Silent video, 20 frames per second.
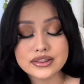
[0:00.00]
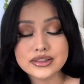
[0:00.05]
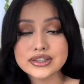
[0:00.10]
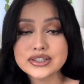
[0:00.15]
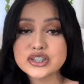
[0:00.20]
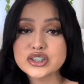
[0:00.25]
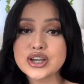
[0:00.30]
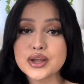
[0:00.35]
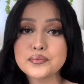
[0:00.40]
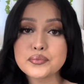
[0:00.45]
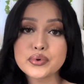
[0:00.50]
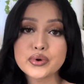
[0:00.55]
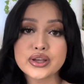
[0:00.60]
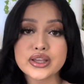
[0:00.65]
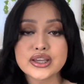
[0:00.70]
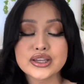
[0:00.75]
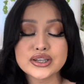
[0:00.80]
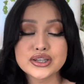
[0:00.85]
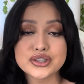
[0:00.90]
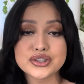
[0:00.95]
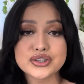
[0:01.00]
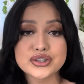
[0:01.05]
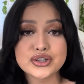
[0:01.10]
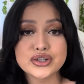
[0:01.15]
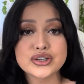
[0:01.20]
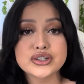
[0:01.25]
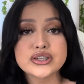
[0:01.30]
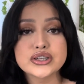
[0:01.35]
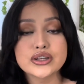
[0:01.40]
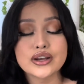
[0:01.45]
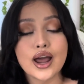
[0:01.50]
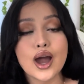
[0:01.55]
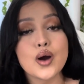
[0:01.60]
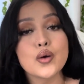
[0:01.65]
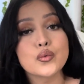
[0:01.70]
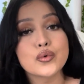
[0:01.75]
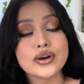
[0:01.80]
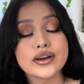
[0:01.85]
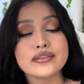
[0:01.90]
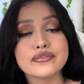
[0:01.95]
this shampoo and conditioner did not
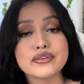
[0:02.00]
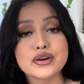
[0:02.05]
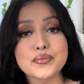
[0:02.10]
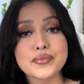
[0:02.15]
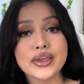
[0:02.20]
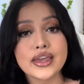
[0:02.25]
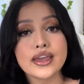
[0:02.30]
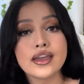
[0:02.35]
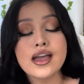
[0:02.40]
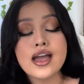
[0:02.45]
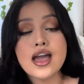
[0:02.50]
work for me.